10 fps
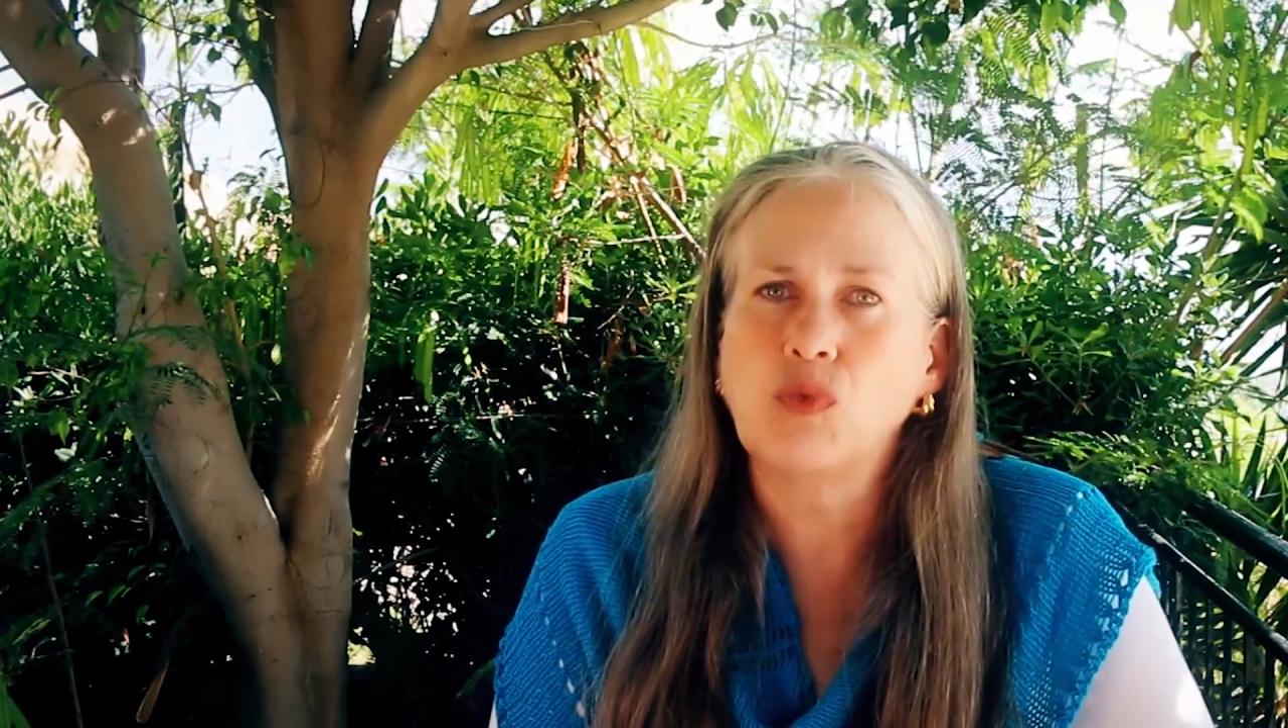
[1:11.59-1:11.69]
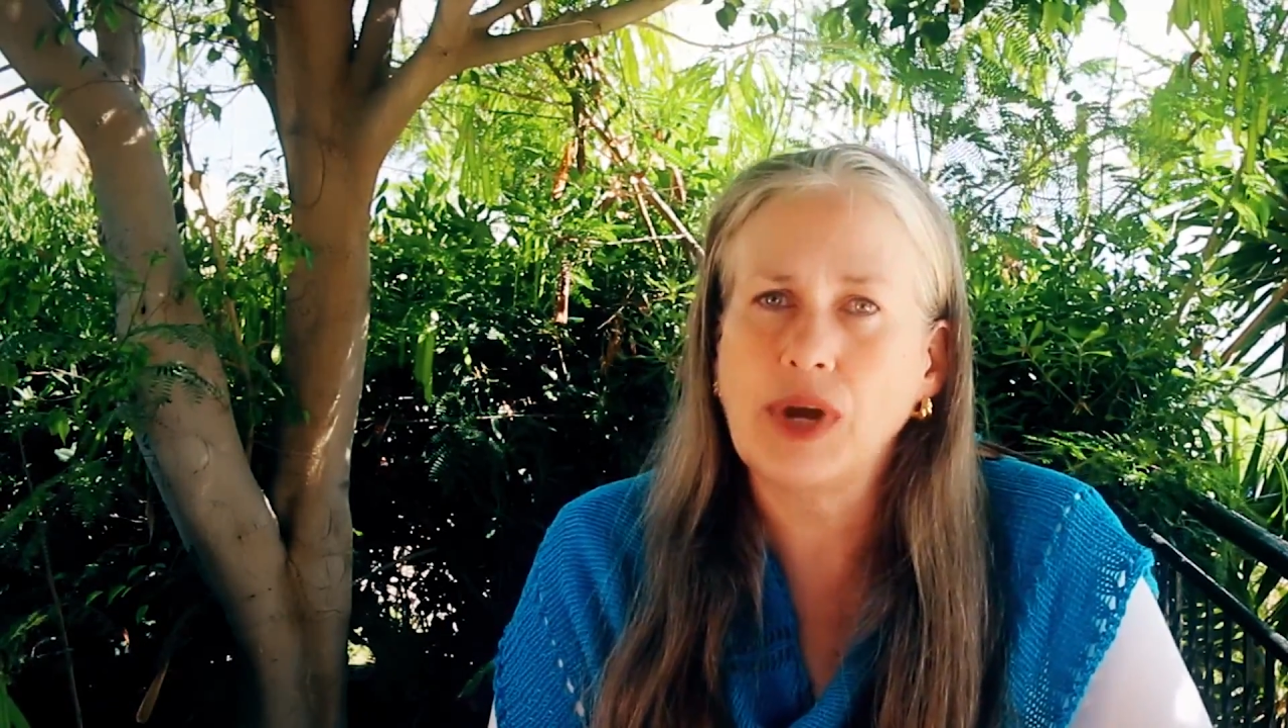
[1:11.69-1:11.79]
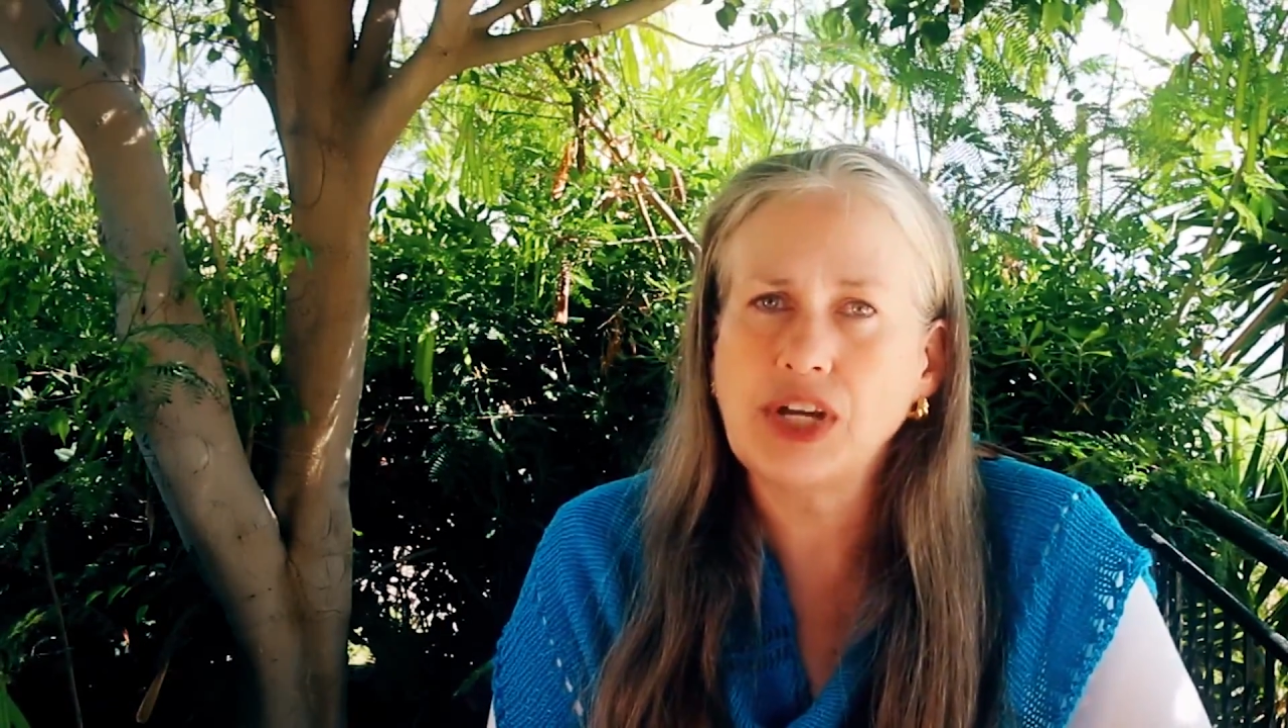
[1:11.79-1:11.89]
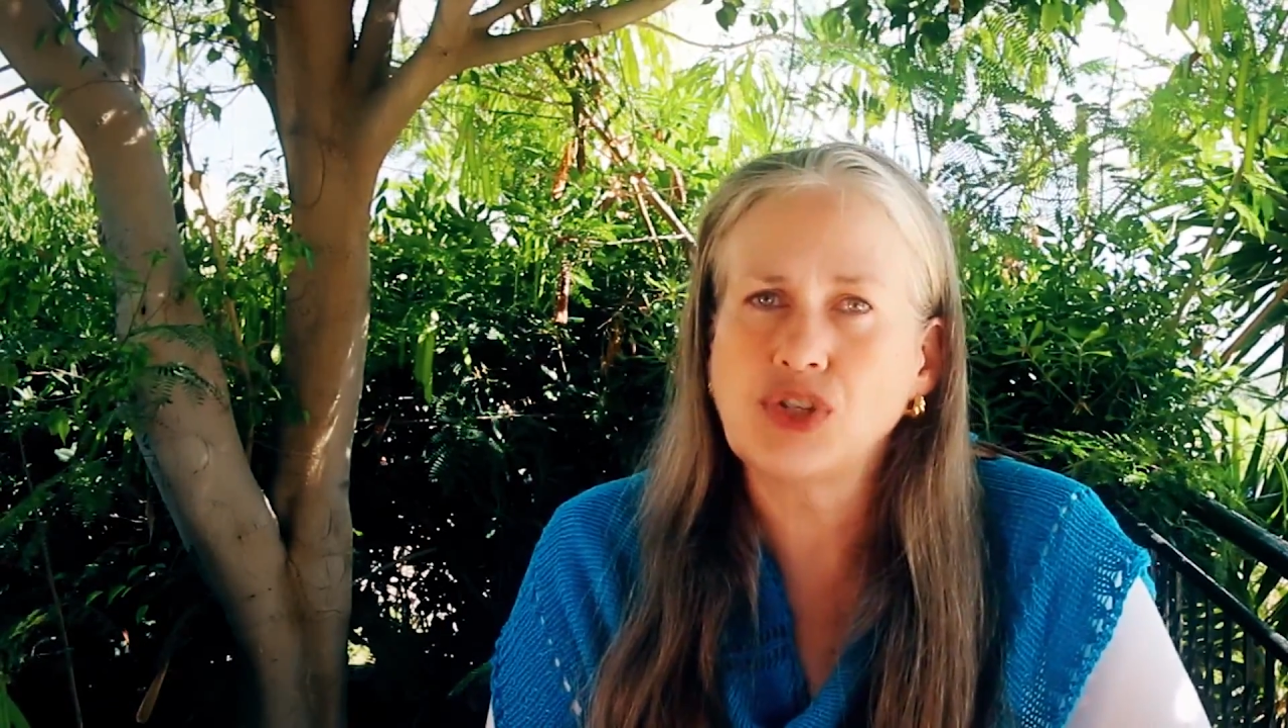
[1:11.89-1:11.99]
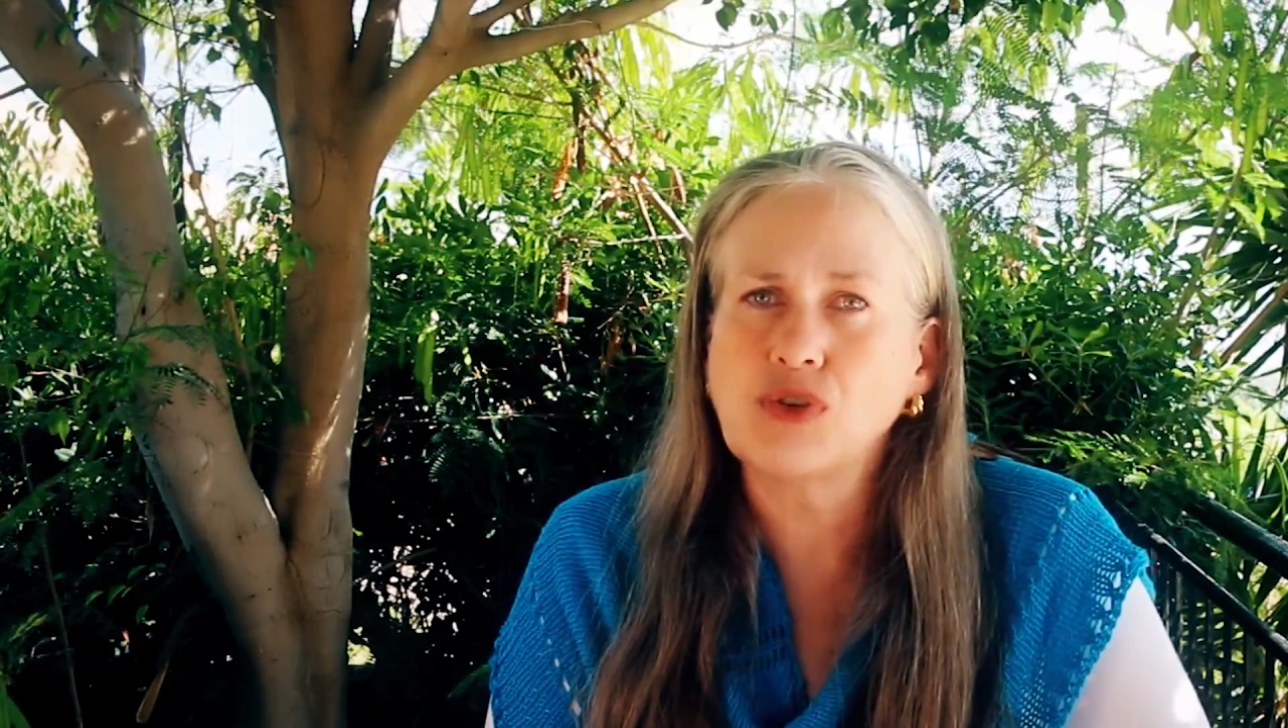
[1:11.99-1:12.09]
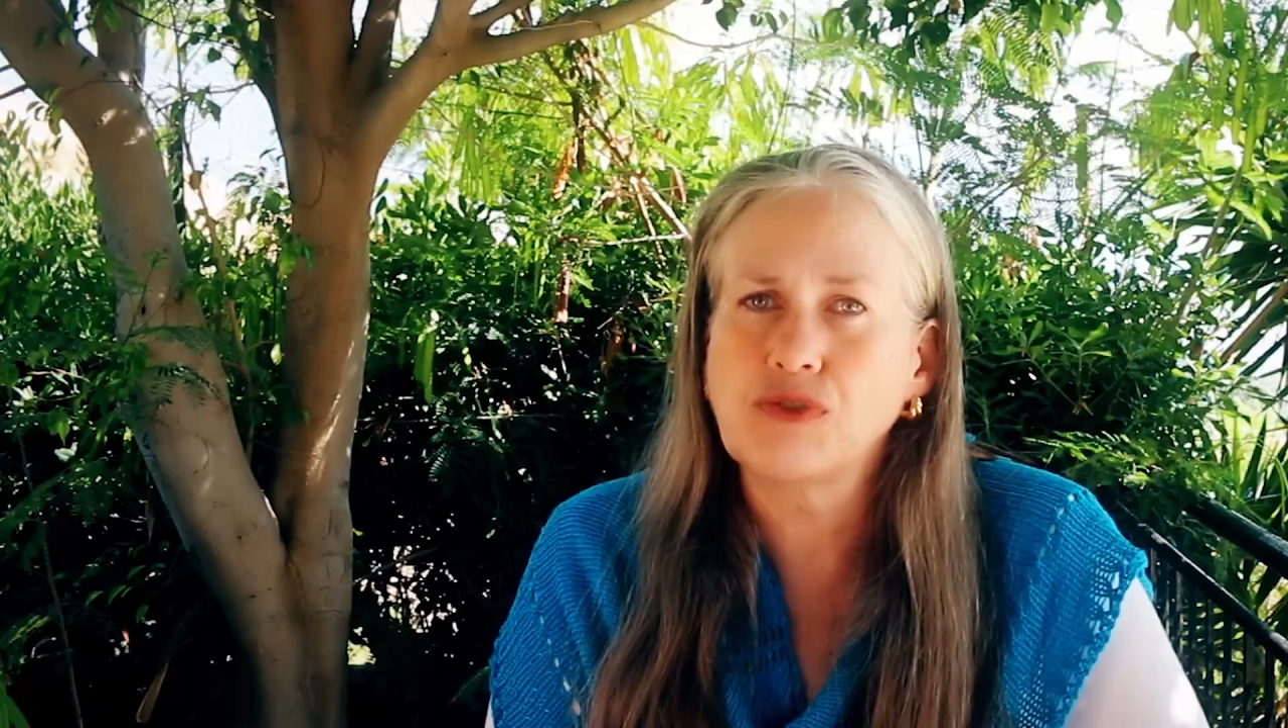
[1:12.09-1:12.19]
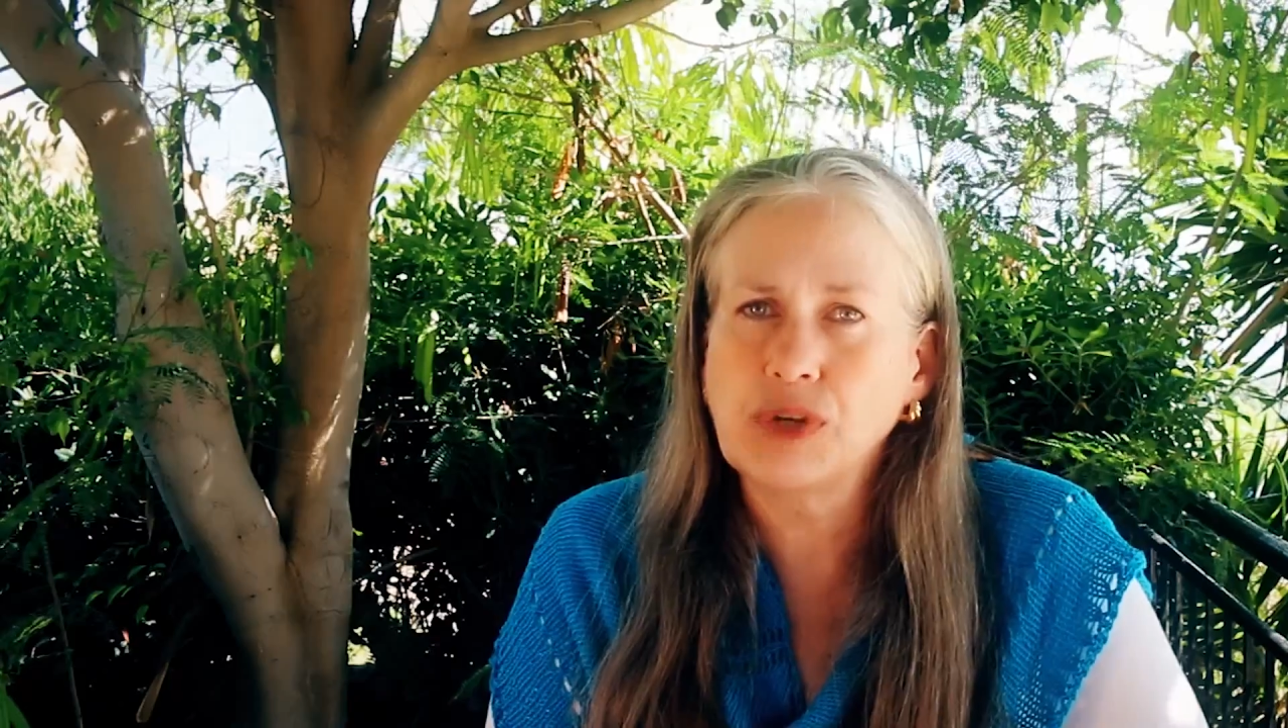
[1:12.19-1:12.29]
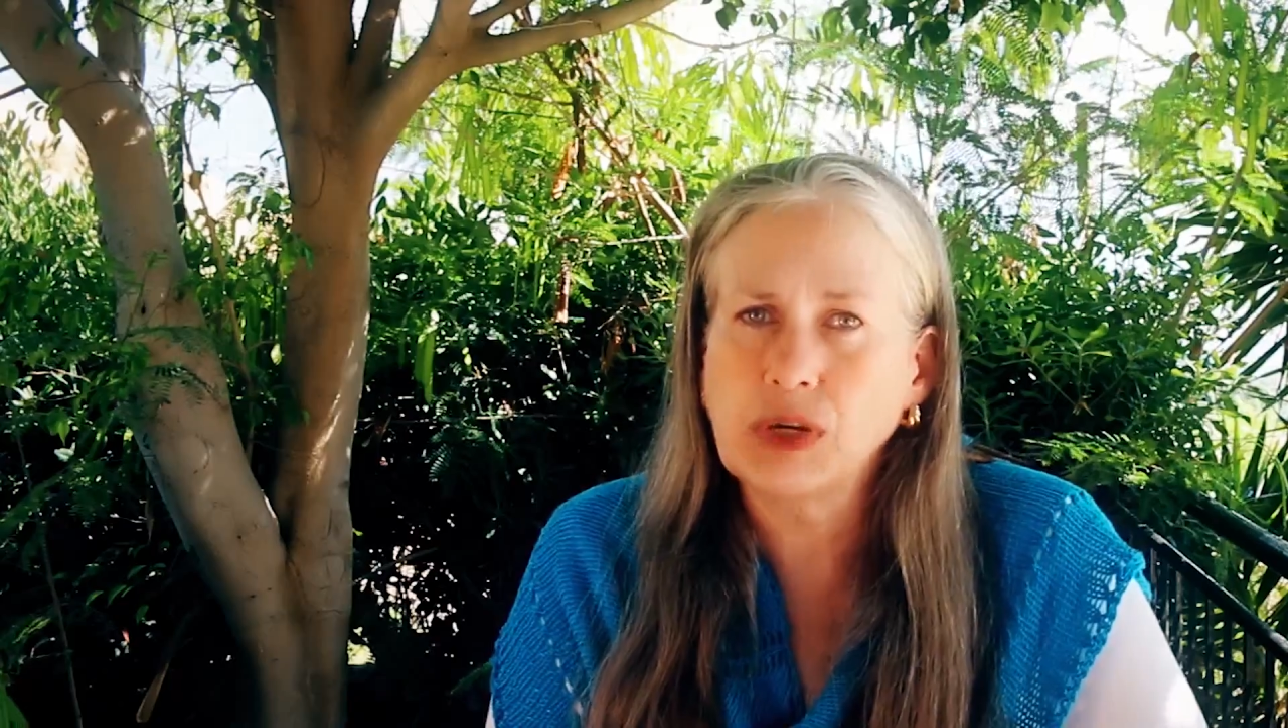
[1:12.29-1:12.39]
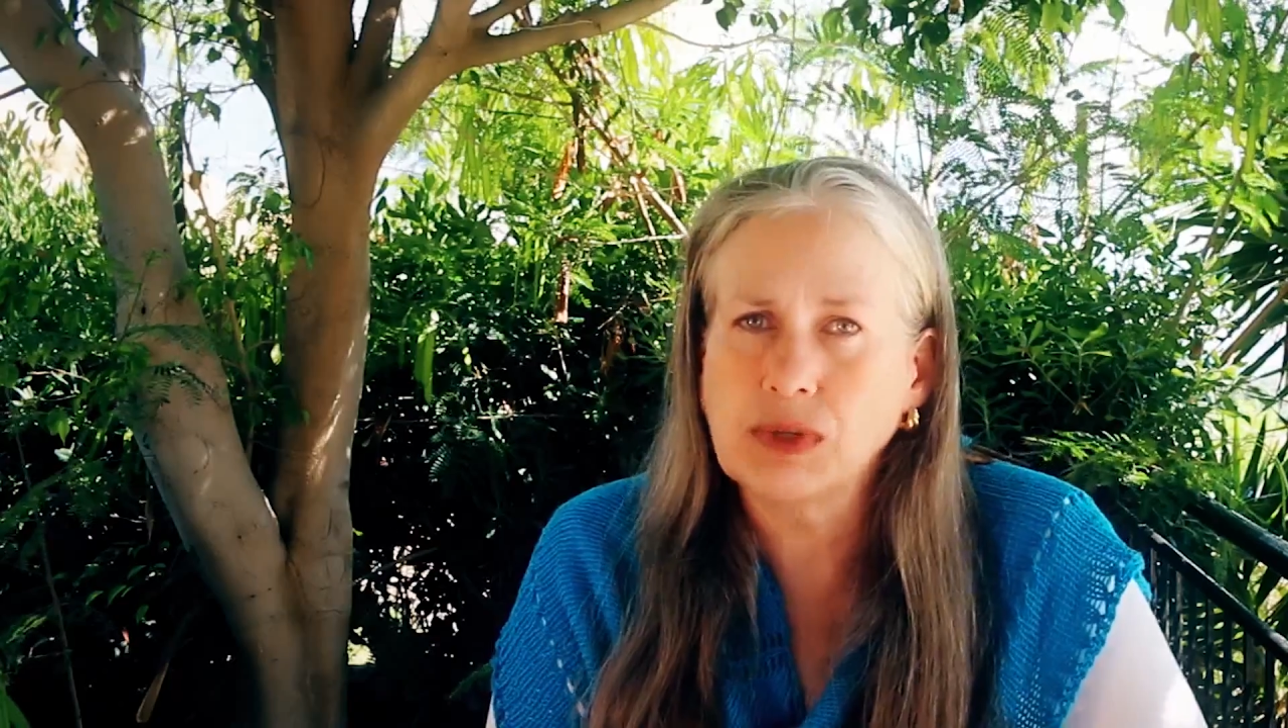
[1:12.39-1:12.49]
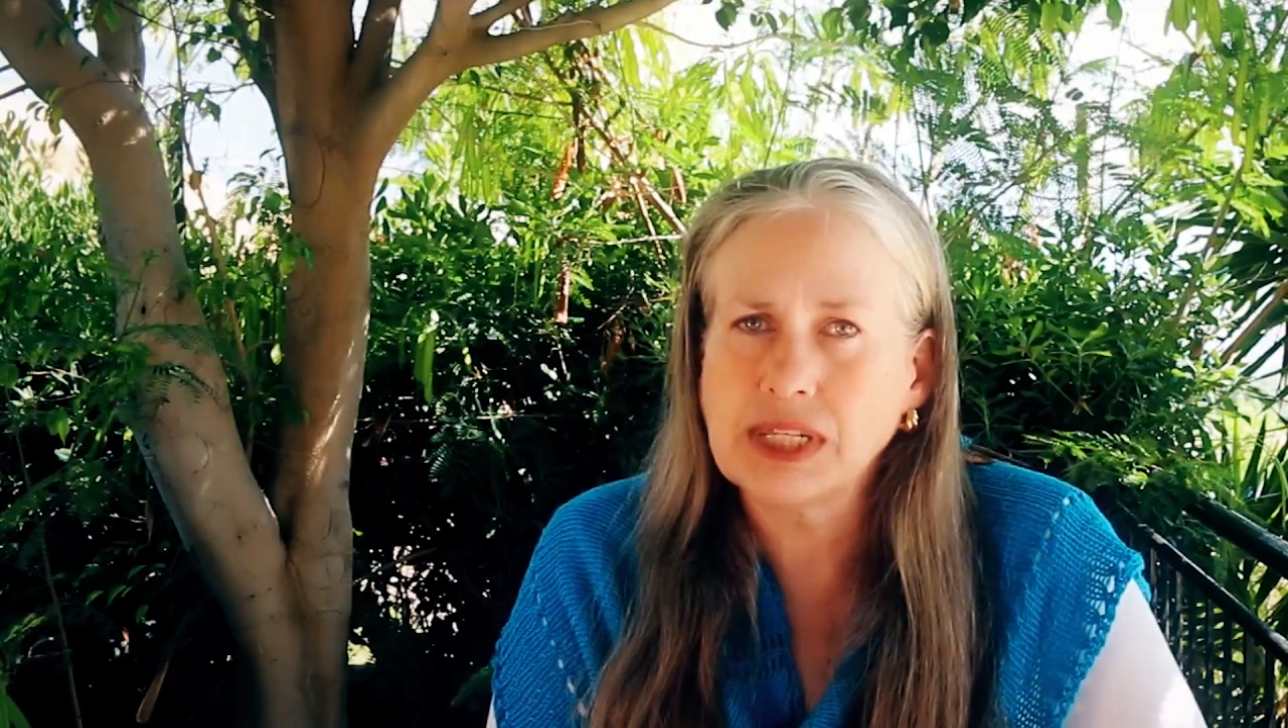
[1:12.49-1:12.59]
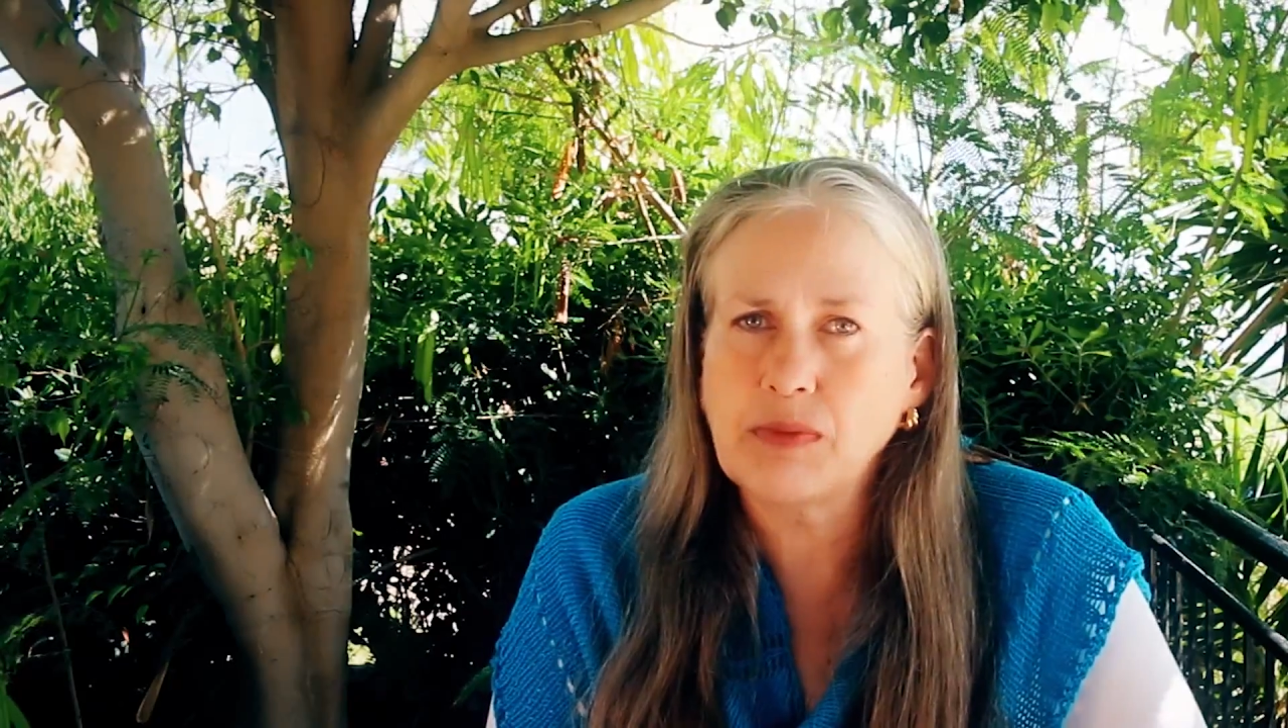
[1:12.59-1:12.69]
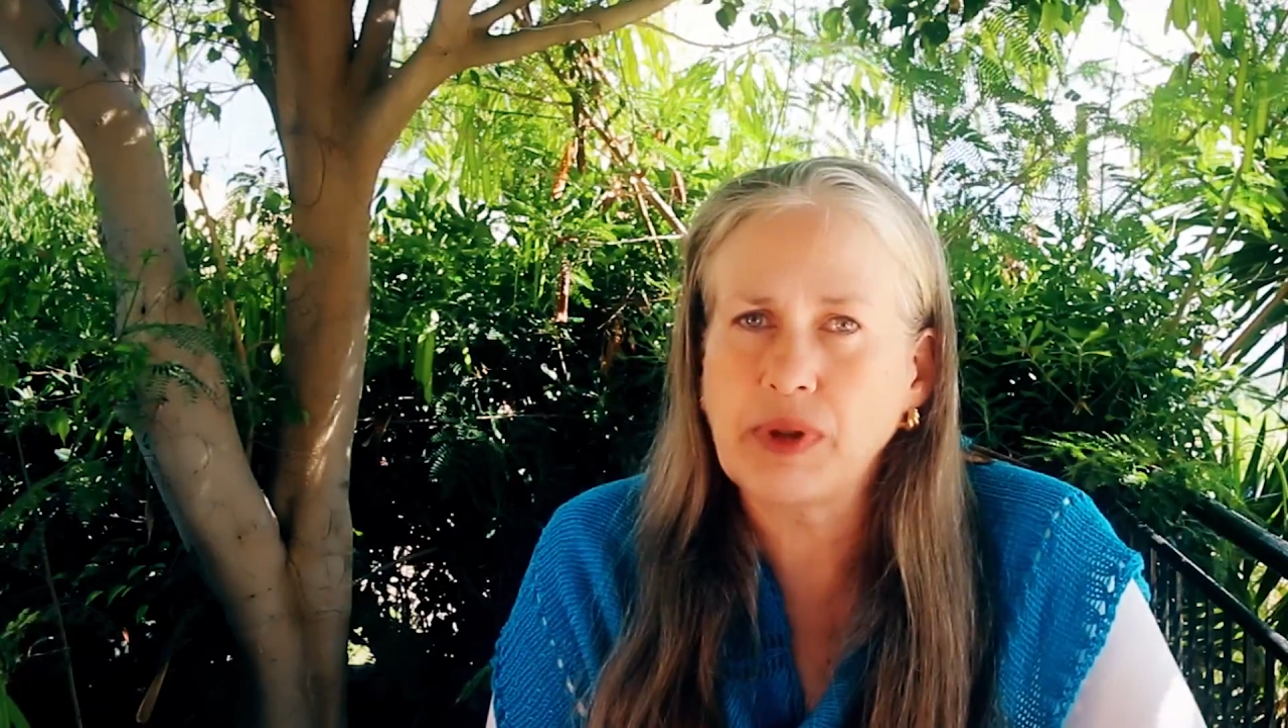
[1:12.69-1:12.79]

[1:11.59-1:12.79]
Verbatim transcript: raise your frequency